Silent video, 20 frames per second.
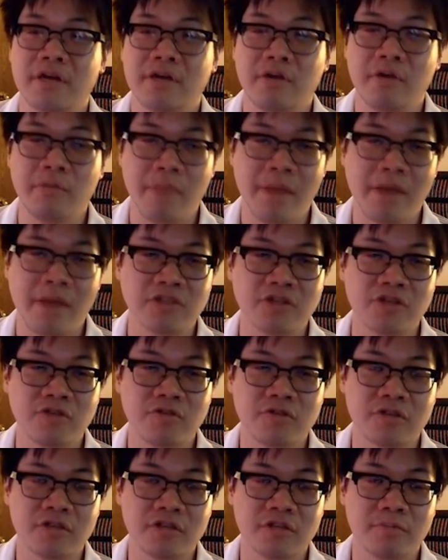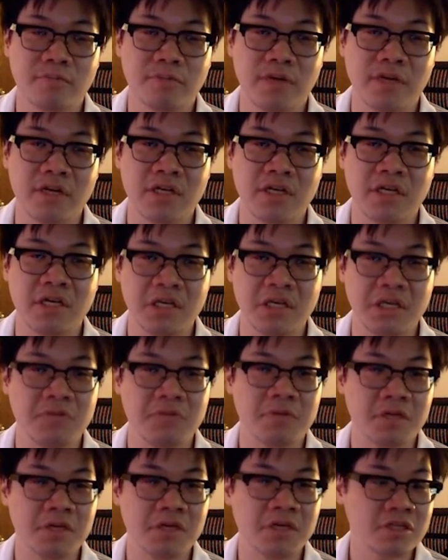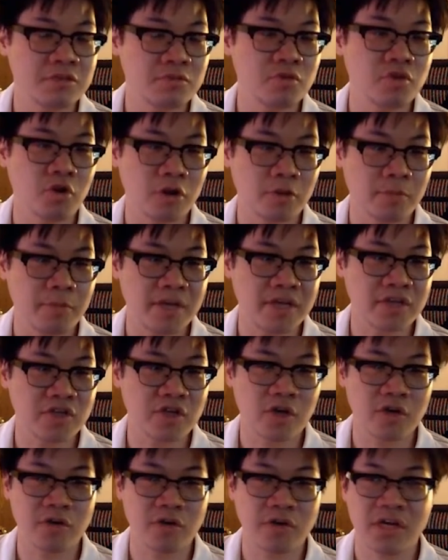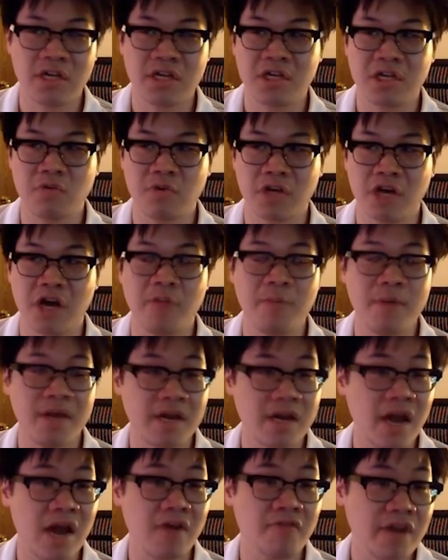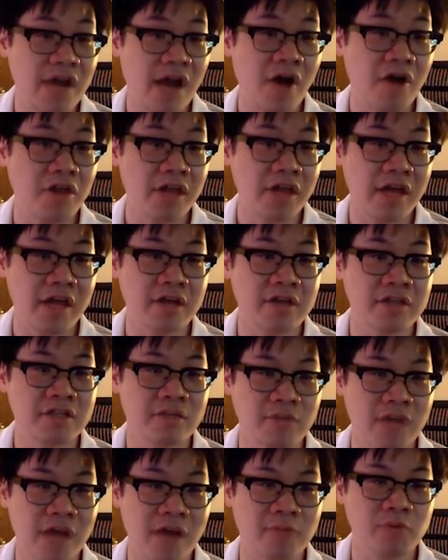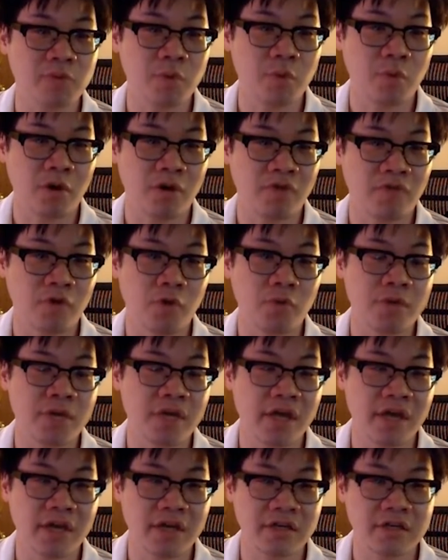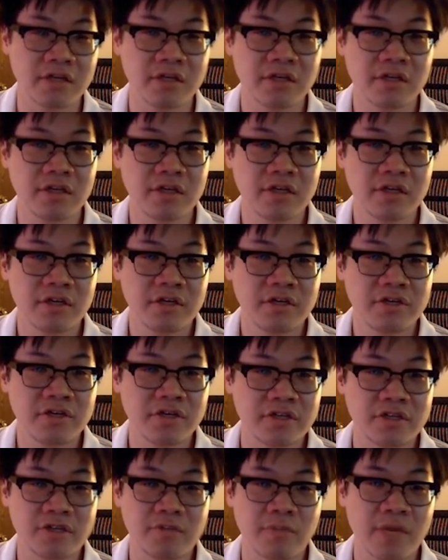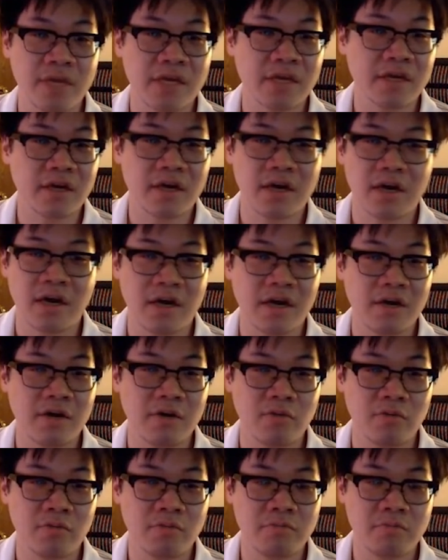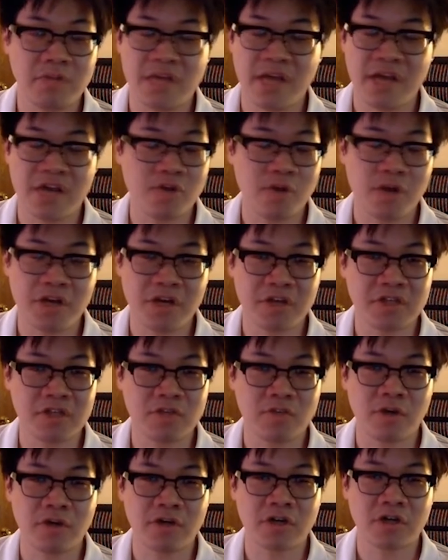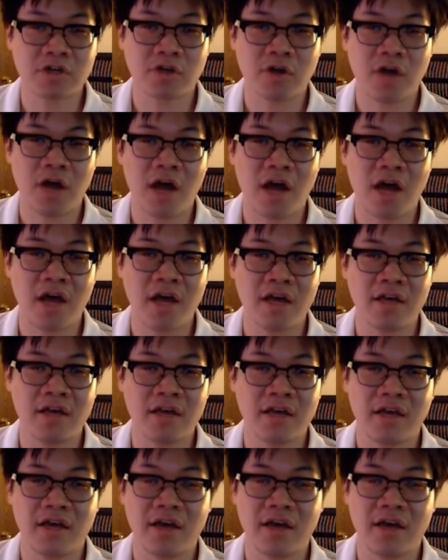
or Massachusetts, but he is New York based generally, and he would come in every now and then. Sometimes we would work for a weekend just to make he had new ideas he wanted to try,